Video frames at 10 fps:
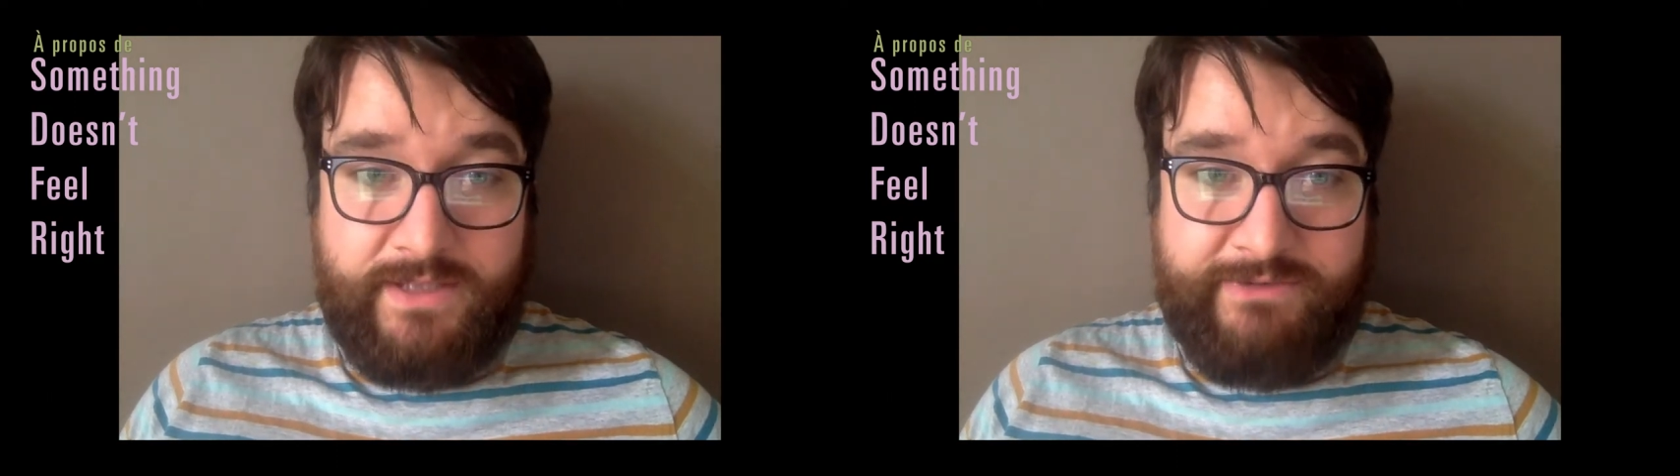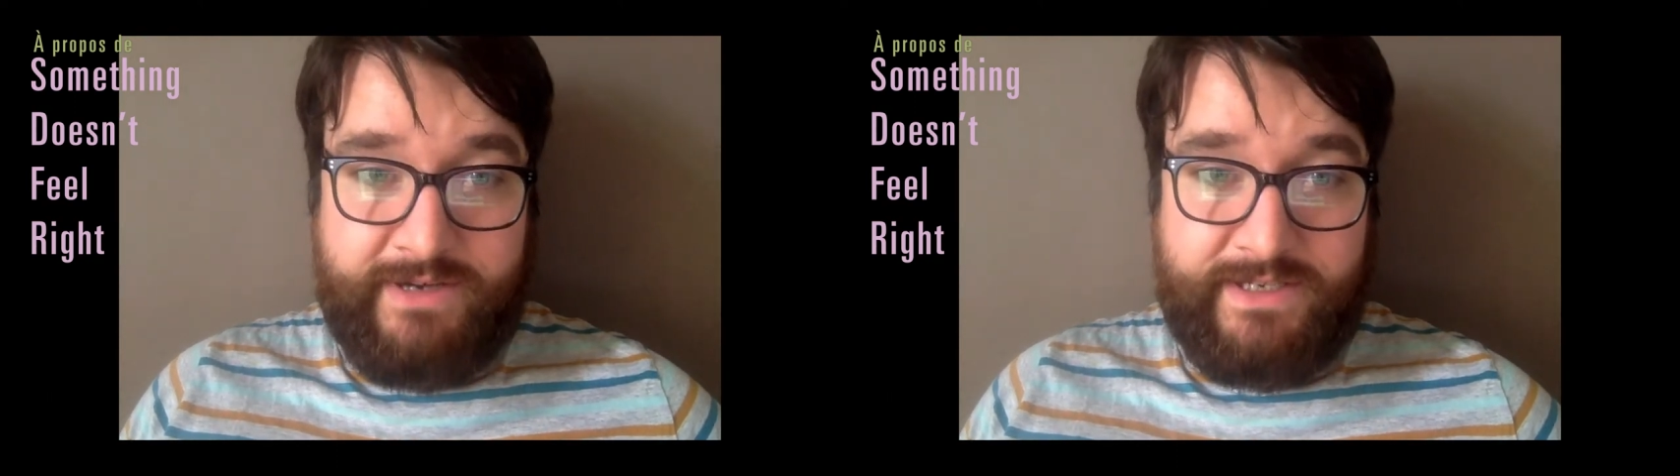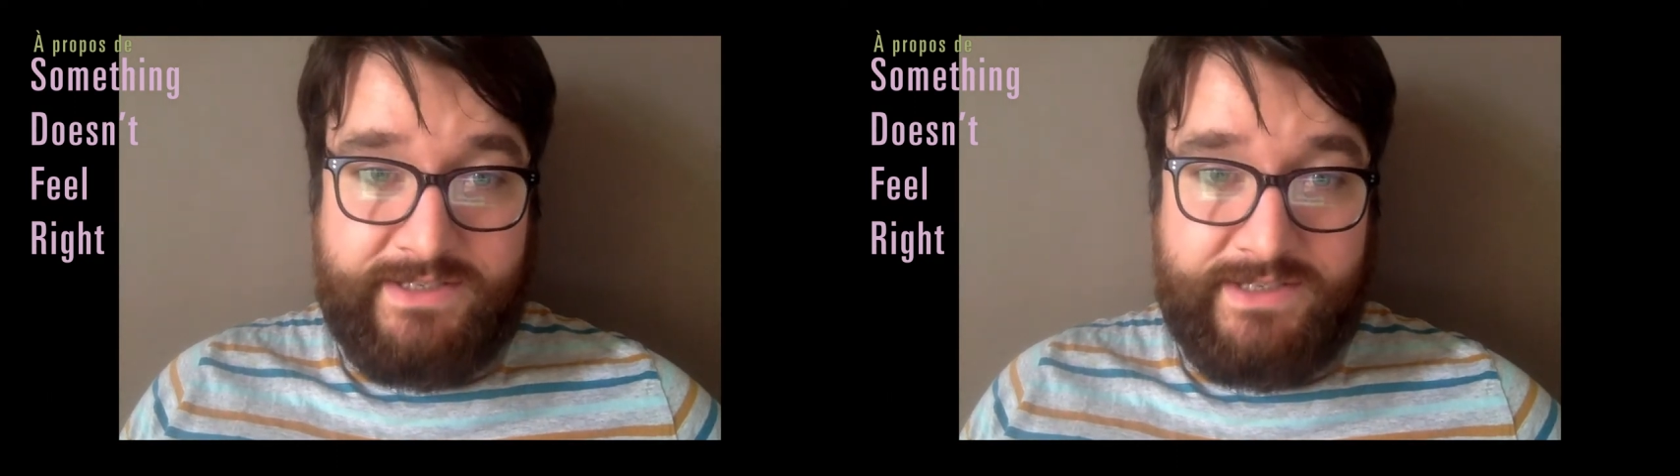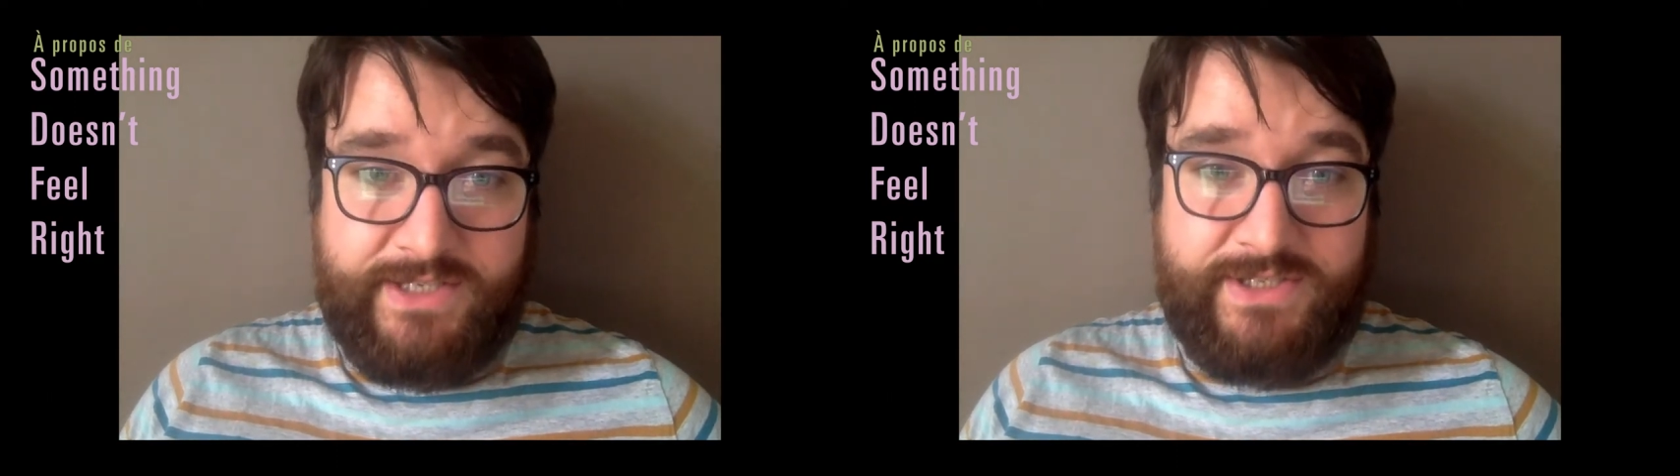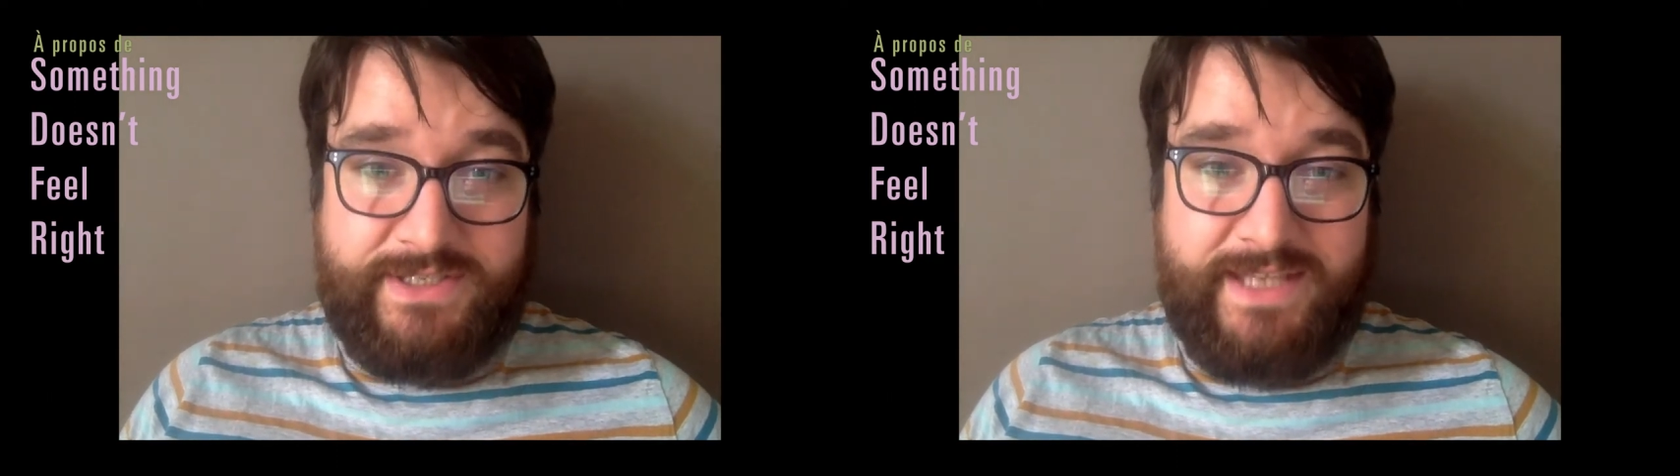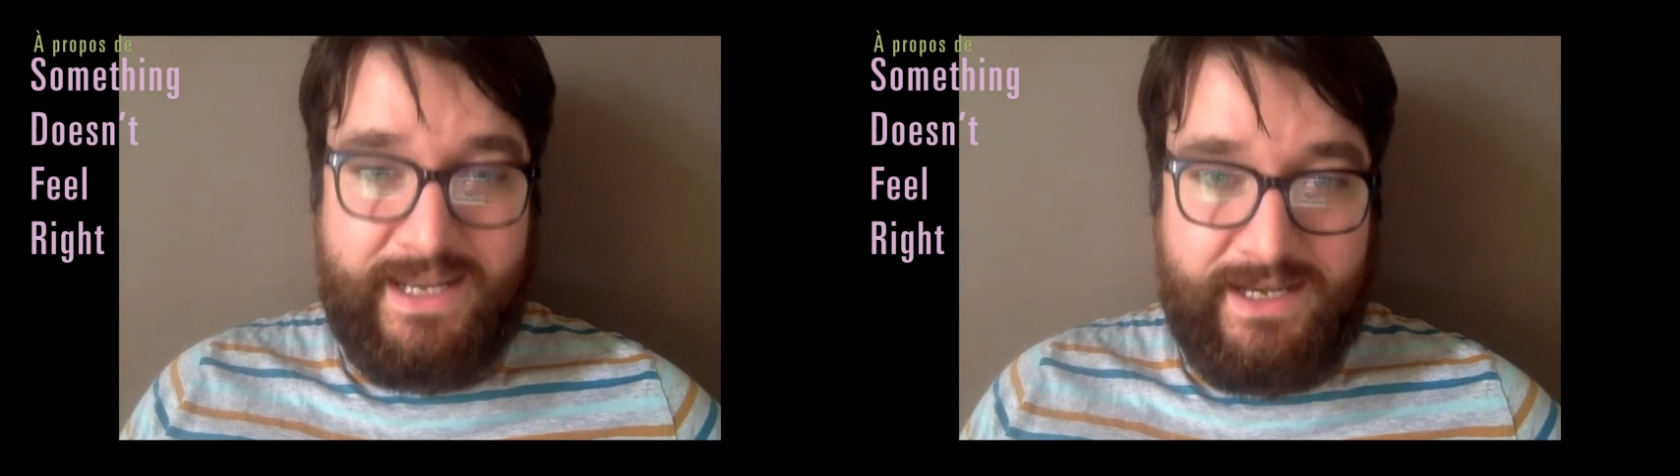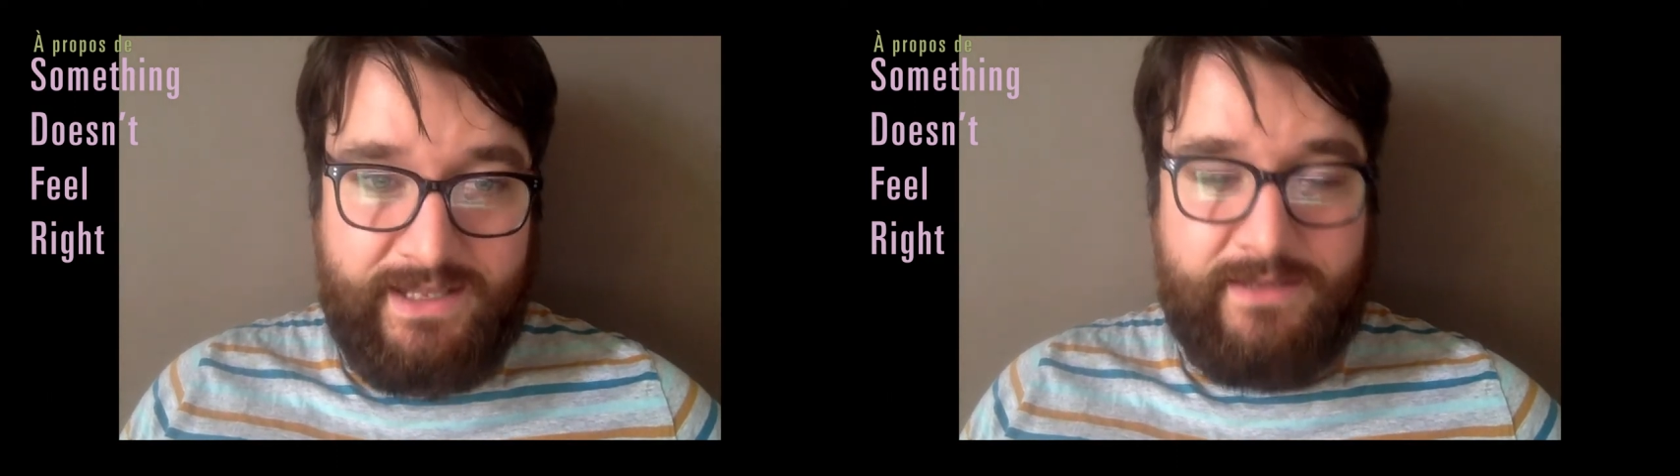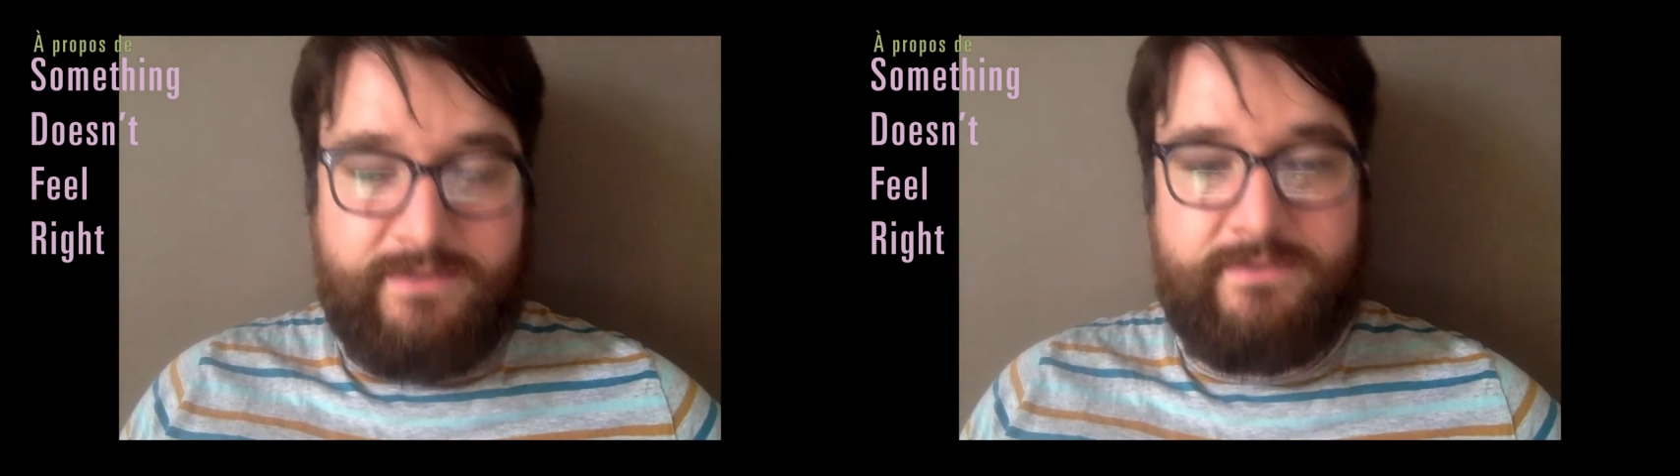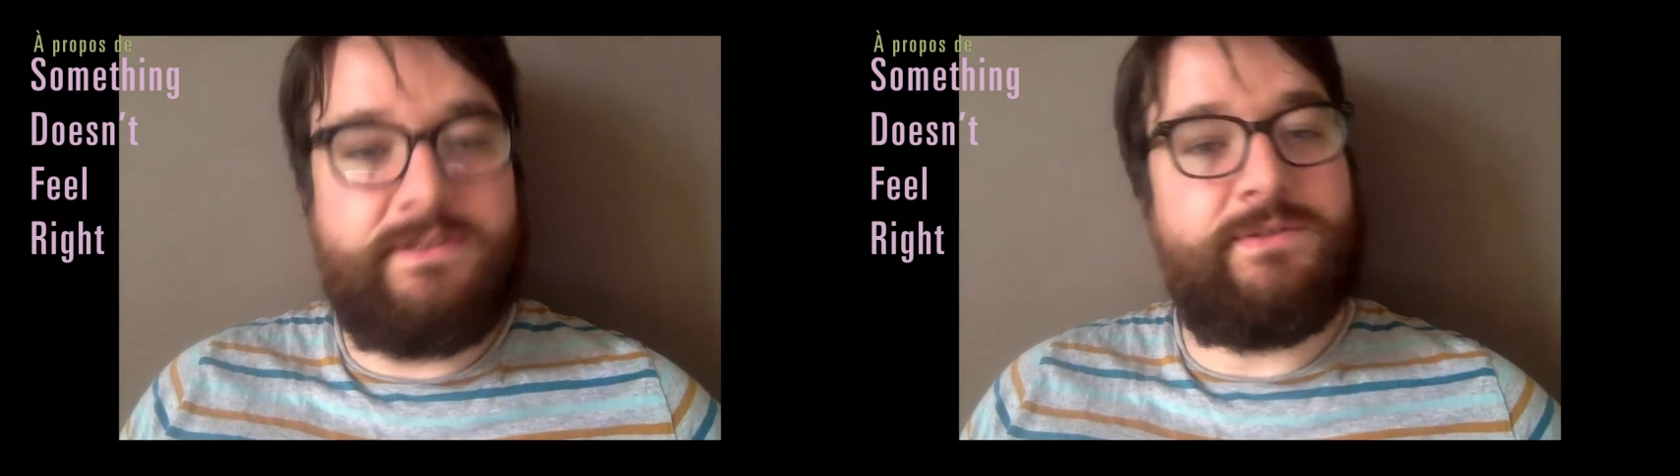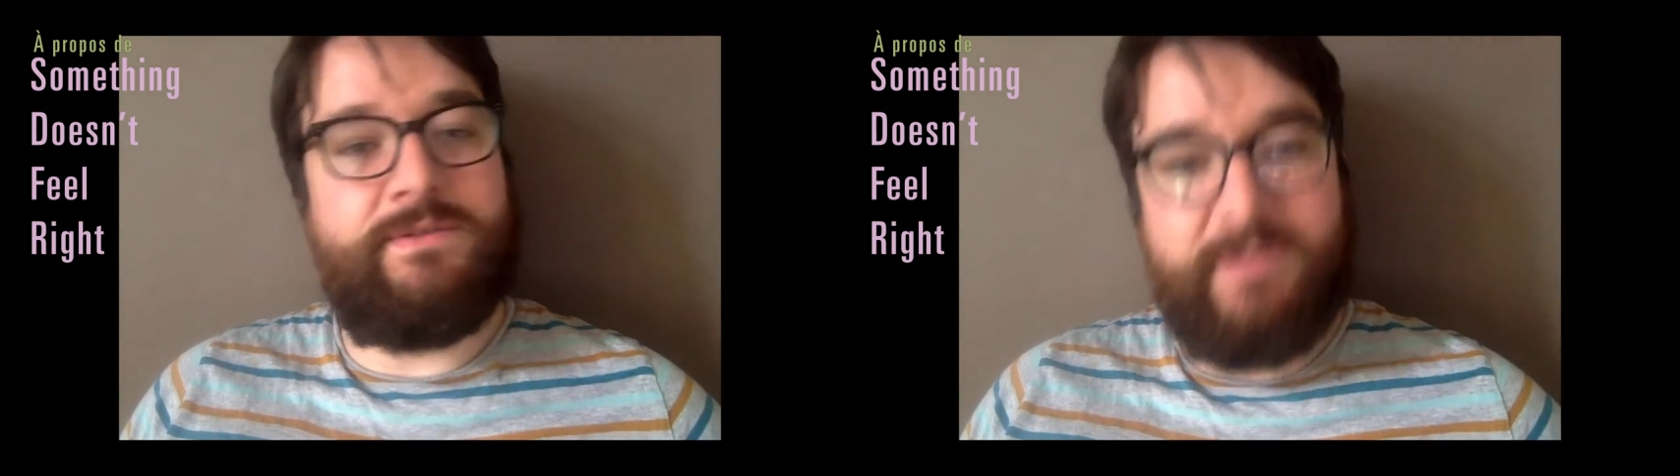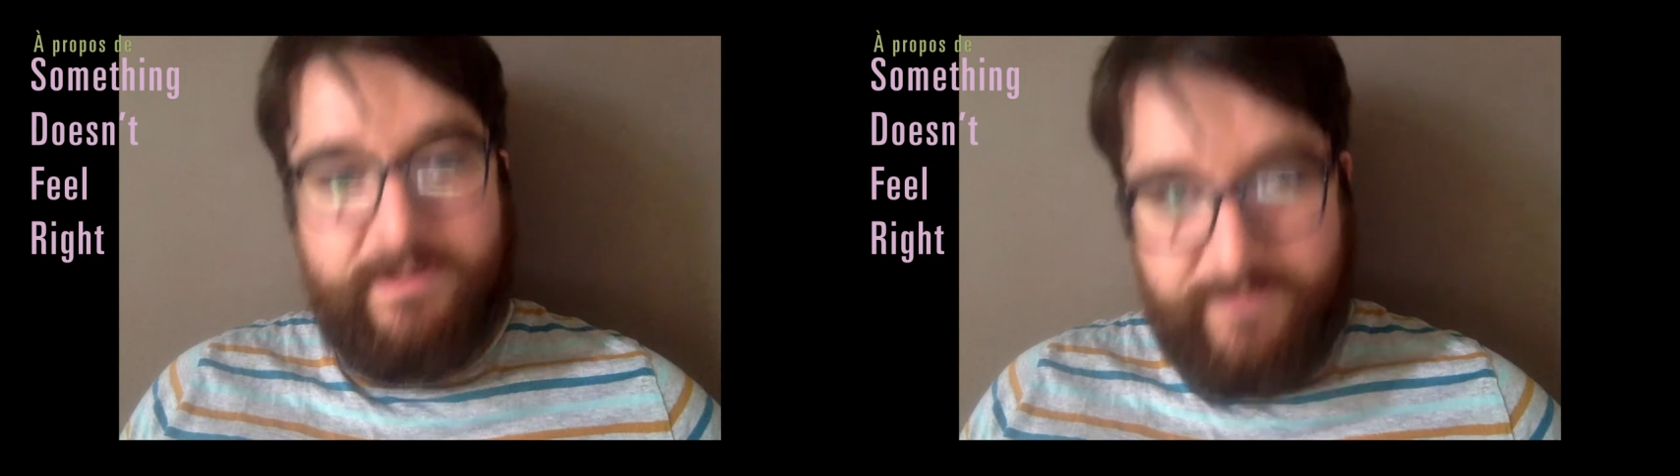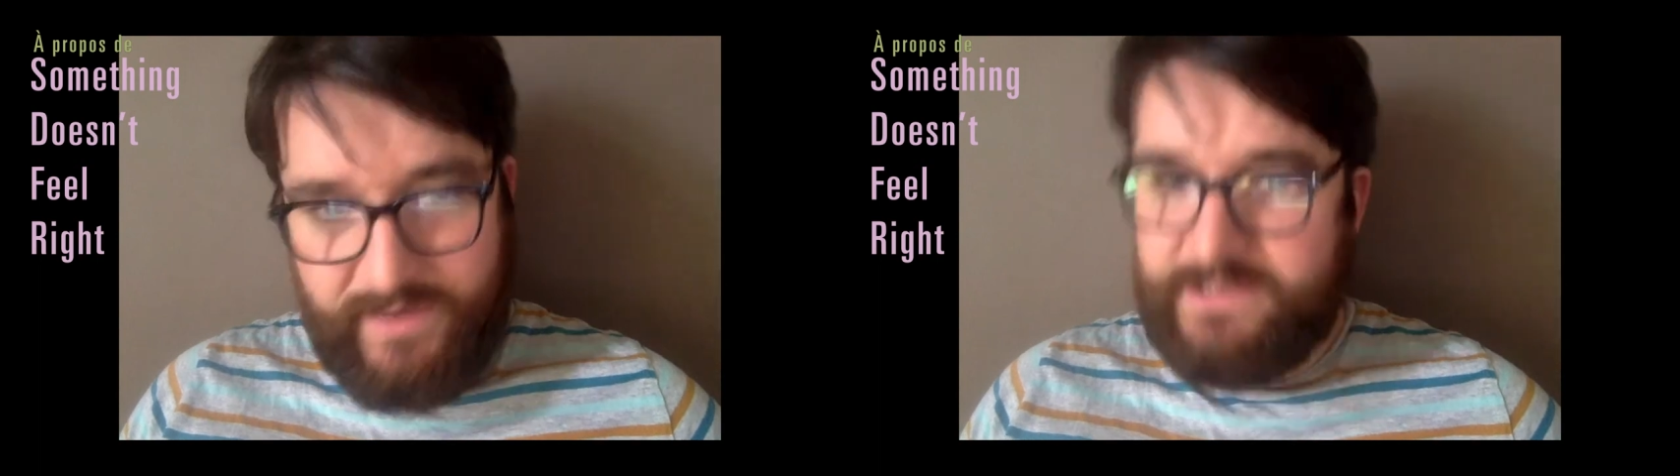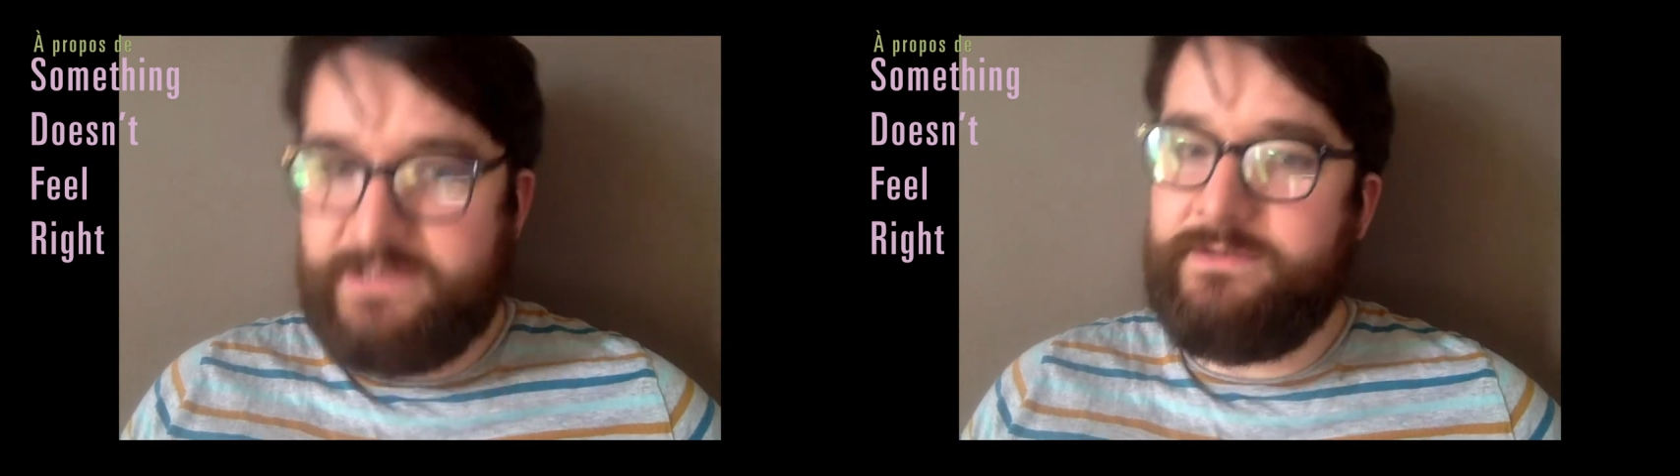directing sketches and editing and doing the VFX.